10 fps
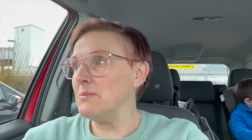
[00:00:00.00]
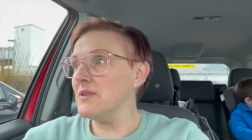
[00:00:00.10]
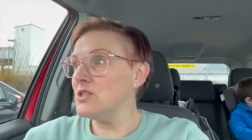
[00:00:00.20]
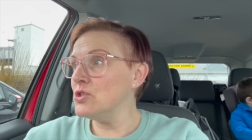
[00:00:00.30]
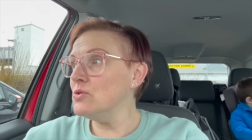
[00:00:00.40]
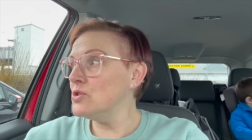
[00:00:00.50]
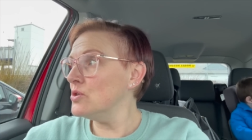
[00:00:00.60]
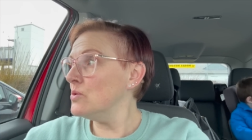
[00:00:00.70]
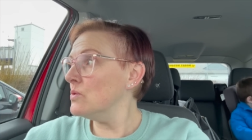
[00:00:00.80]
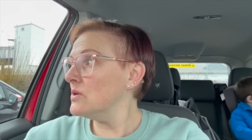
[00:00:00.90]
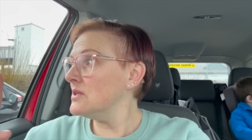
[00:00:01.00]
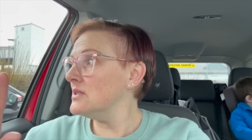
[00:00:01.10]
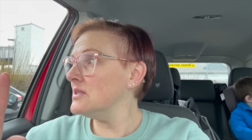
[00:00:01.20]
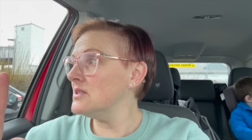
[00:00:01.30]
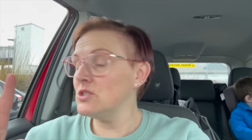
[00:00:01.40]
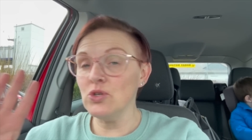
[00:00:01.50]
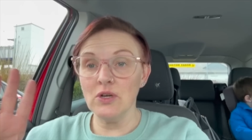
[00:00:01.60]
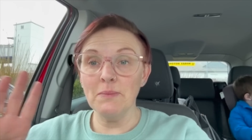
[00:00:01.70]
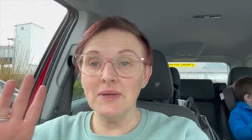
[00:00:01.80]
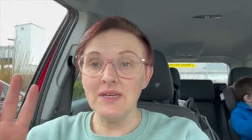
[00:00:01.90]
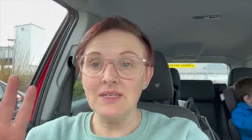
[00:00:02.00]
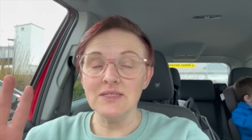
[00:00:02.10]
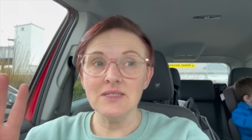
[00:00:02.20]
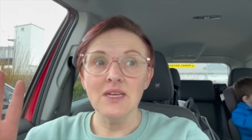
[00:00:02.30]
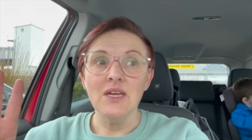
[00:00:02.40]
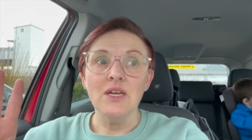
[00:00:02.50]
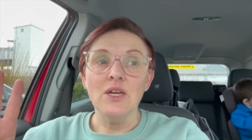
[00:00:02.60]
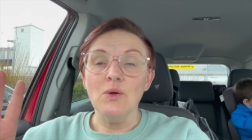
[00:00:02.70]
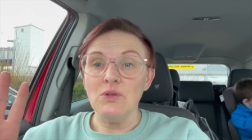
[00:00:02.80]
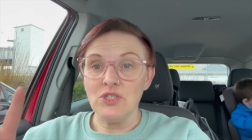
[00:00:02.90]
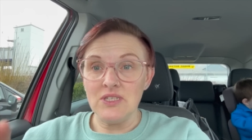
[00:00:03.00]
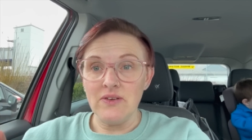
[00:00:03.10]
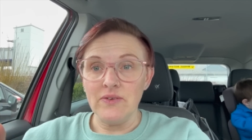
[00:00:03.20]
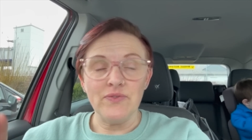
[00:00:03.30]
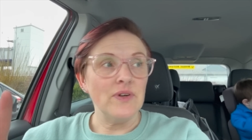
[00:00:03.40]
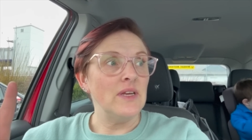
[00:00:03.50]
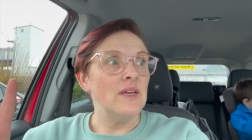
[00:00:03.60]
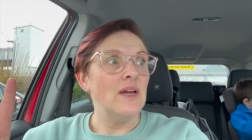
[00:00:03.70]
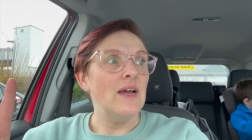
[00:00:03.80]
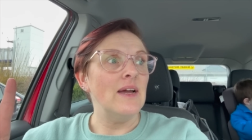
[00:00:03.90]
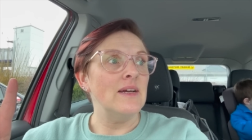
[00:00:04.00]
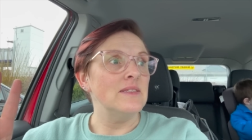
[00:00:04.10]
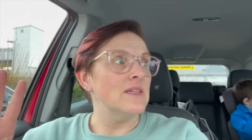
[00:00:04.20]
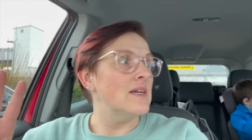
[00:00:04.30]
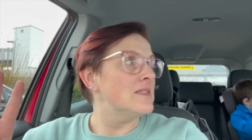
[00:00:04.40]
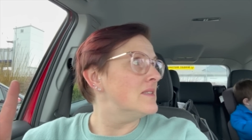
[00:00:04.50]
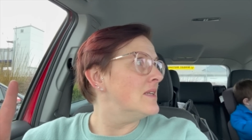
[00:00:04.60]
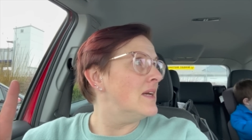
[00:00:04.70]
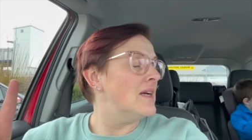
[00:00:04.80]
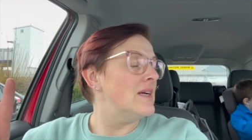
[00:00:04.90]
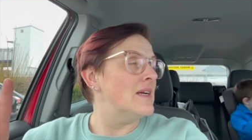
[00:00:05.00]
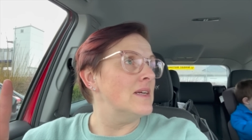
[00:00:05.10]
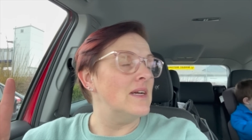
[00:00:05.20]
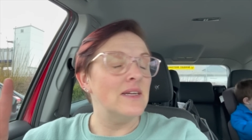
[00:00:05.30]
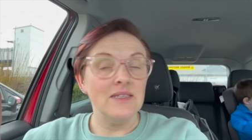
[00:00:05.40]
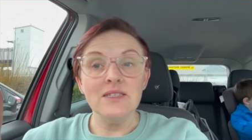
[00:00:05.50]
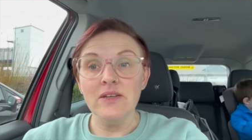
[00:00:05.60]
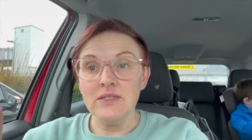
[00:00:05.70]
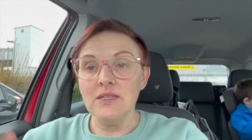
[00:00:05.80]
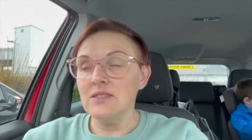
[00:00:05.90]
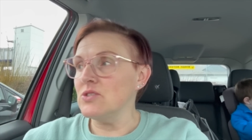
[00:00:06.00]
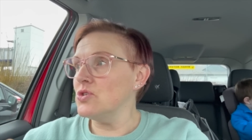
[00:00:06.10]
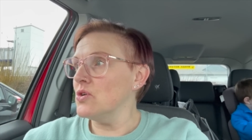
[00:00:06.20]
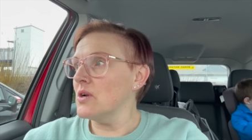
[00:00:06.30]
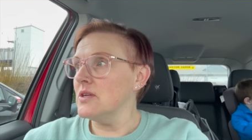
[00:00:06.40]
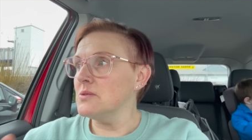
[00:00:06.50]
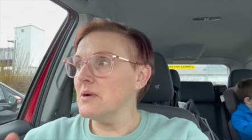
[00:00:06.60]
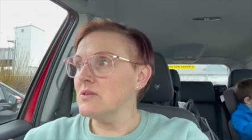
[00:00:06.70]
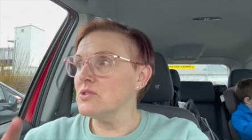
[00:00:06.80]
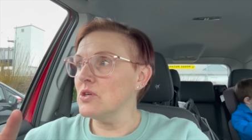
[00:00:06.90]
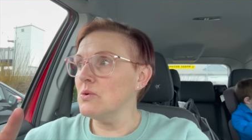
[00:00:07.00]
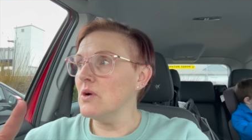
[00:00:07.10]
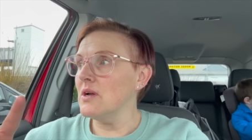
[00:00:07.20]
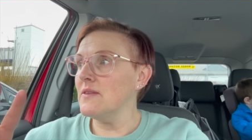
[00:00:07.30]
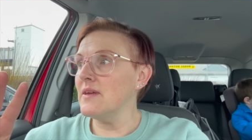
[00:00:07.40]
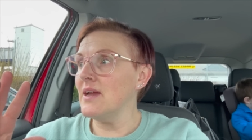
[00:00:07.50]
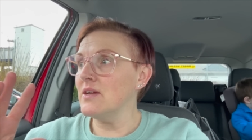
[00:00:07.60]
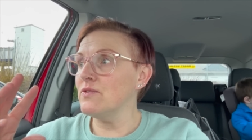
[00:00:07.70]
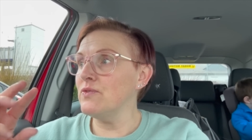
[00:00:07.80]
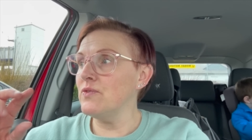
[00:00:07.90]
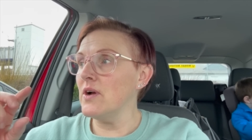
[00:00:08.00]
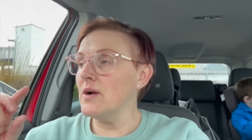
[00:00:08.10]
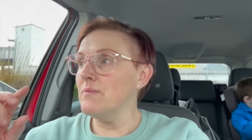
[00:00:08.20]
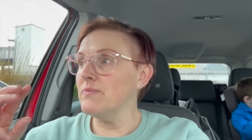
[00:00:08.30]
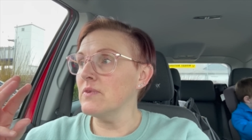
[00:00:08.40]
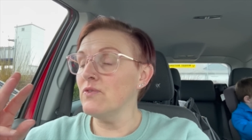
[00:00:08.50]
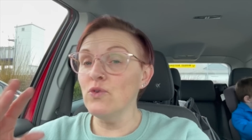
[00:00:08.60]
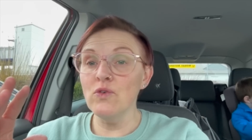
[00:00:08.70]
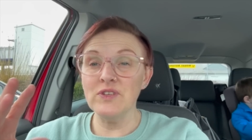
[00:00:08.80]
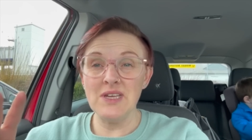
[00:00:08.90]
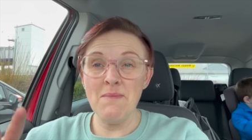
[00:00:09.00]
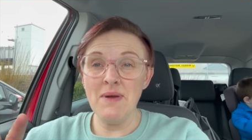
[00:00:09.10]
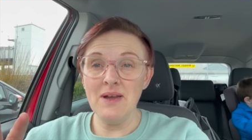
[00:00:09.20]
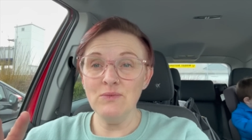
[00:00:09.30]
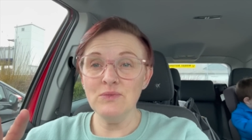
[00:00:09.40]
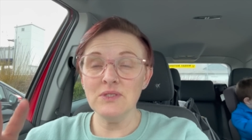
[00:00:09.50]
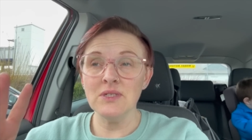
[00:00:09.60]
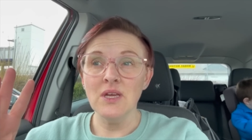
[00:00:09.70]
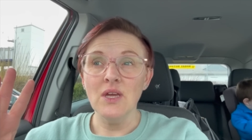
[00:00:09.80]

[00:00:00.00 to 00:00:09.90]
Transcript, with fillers: But they do do the chocolate bunnies, which are dairy-free. And as uh, Agnes likes the Asda chocolate as well. So they had um, four for £10.